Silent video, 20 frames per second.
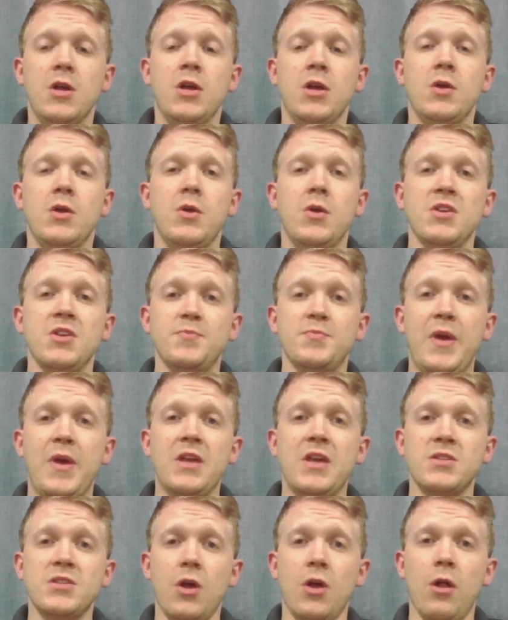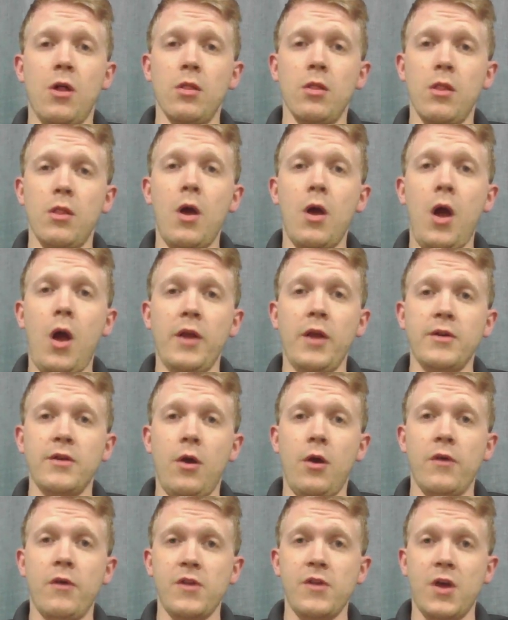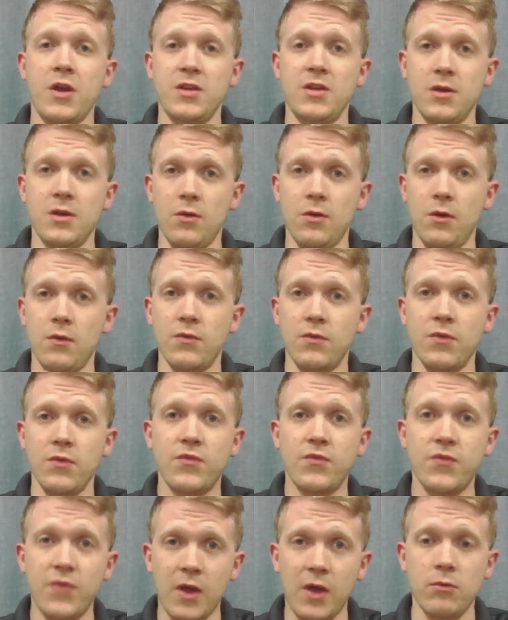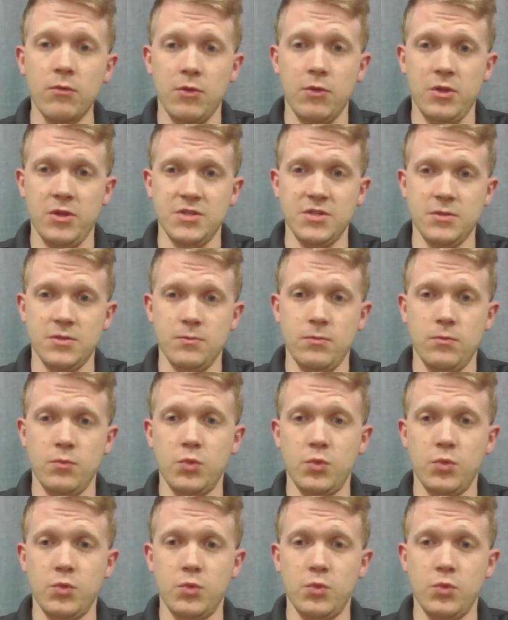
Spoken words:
is based a lot on the idea of federalism,